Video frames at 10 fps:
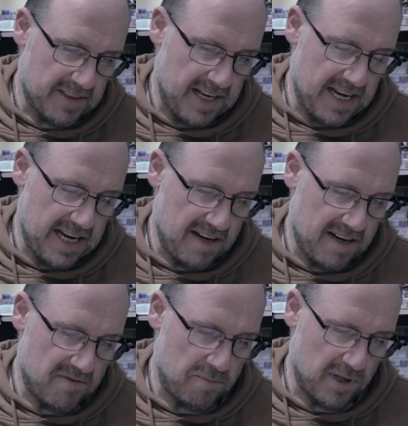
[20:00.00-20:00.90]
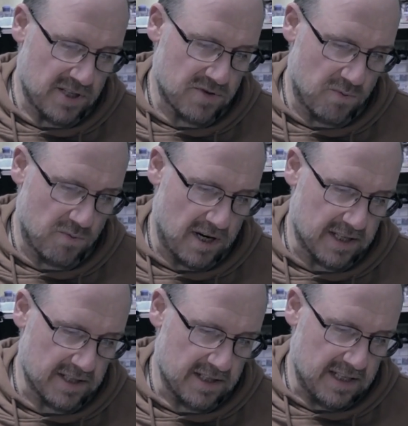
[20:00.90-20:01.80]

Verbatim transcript: They have plus 1